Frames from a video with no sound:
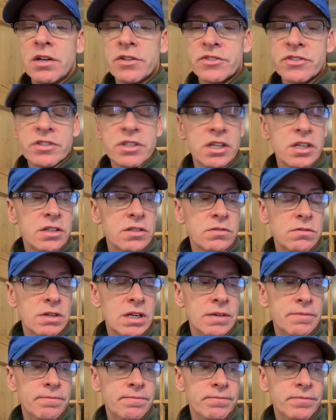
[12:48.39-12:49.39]

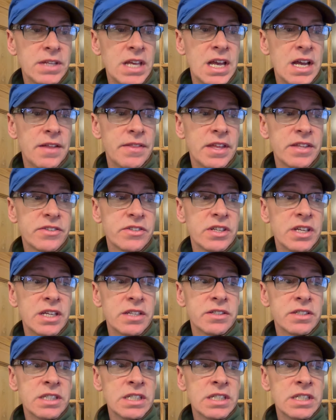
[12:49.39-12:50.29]
So yeah, that's it.